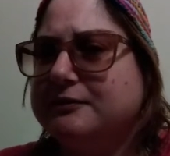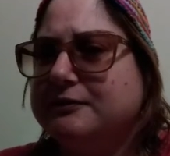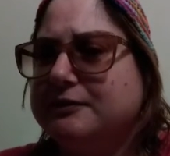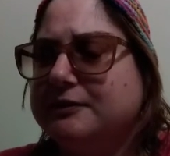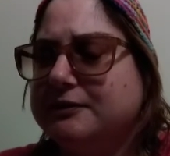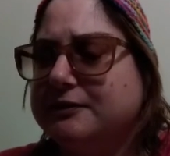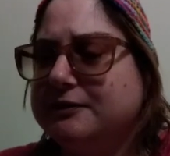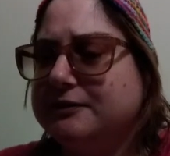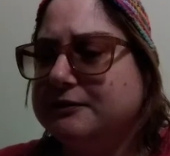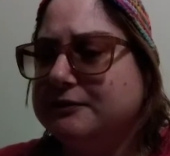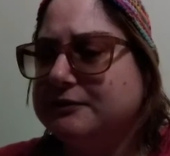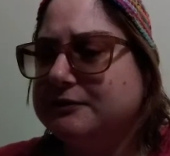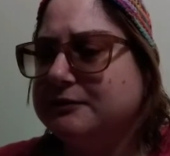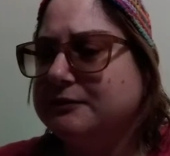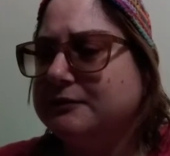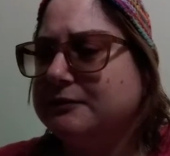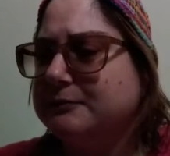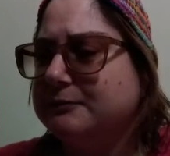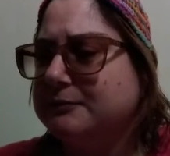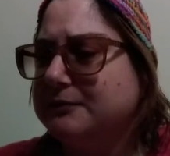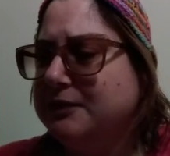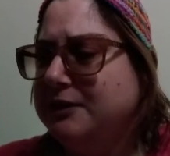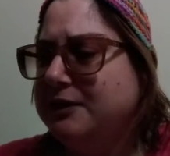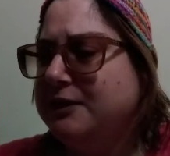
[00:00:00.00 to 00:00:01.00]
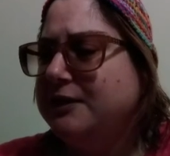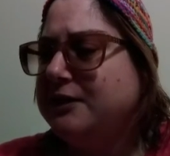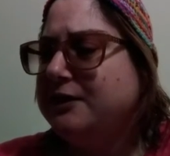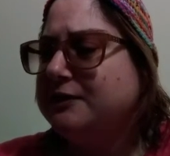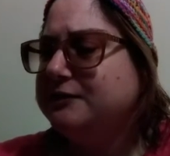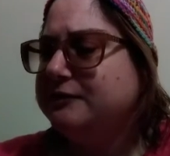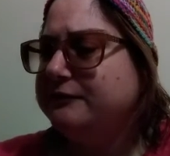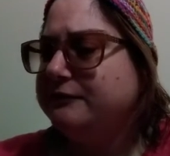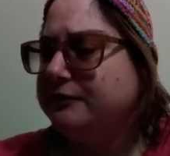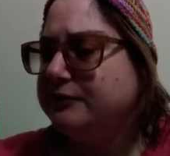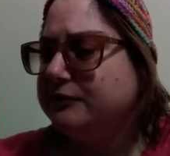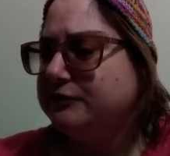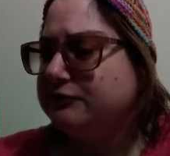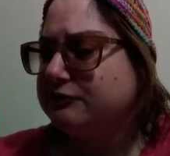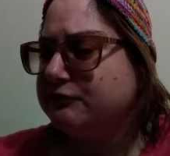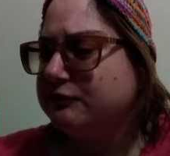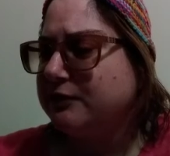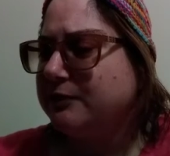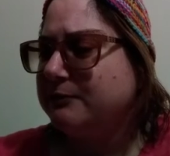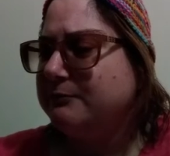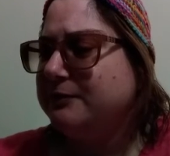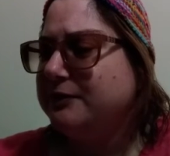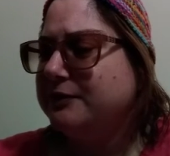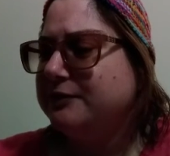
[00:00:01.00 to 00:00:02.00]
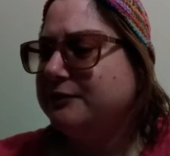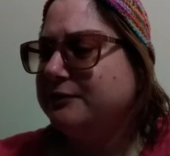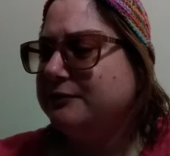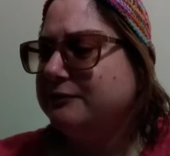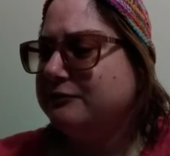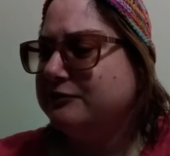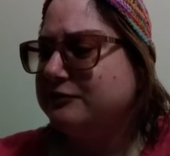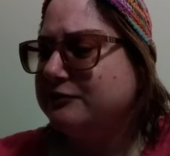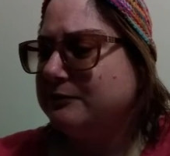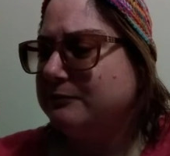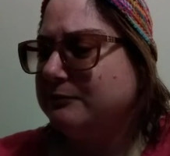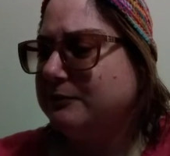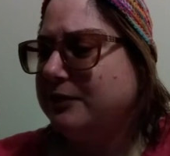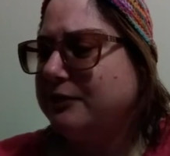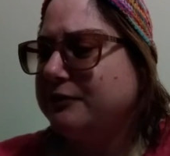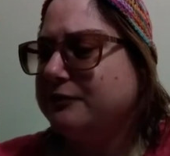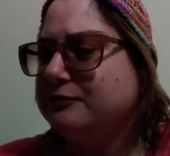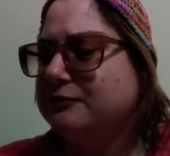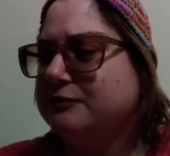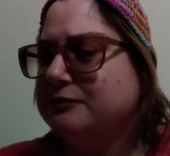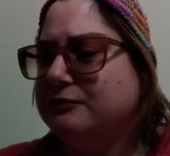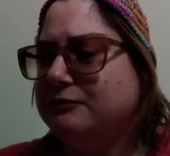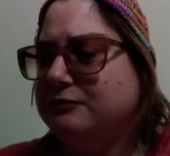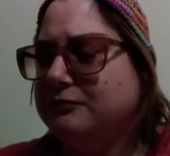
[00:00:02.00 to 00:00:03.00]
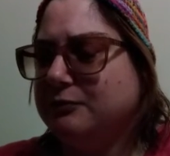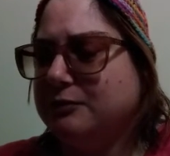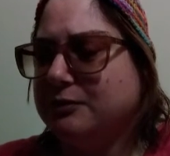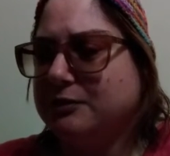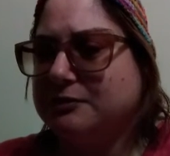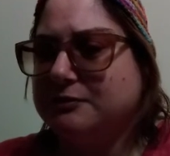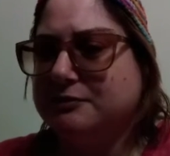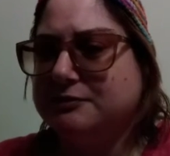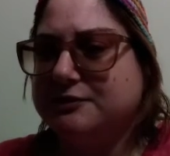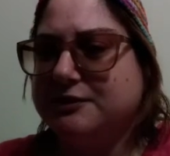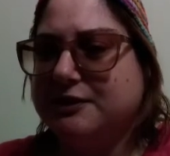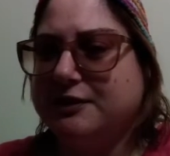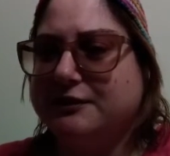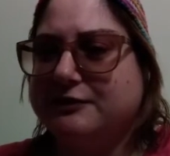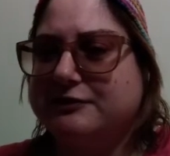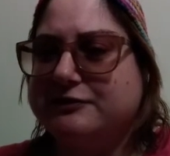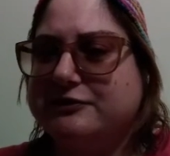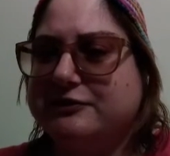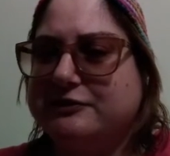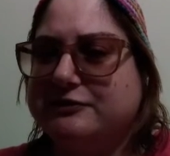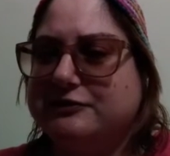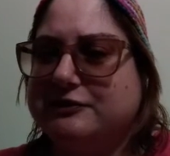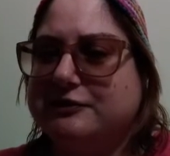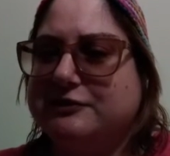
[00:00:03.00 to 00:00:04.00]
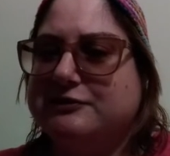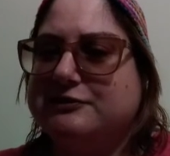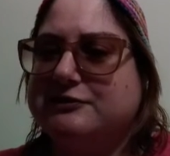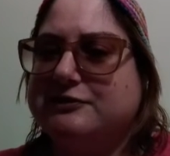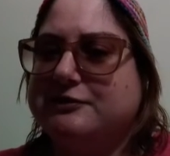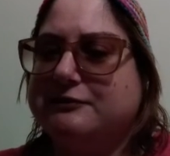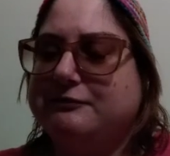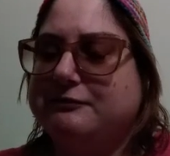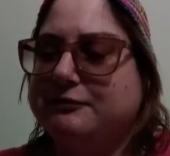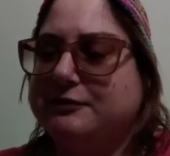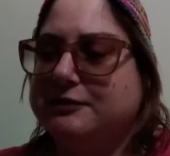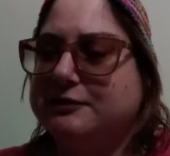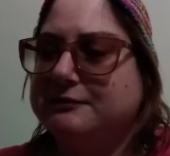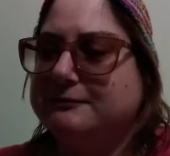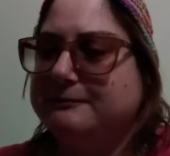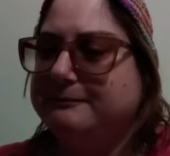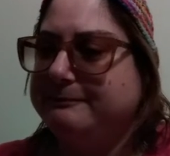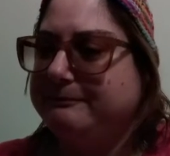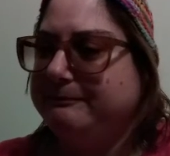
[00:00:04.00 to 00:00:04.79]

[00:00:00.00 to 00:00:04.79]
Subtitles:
And in the future, I may use some other oracle decks as I see fit.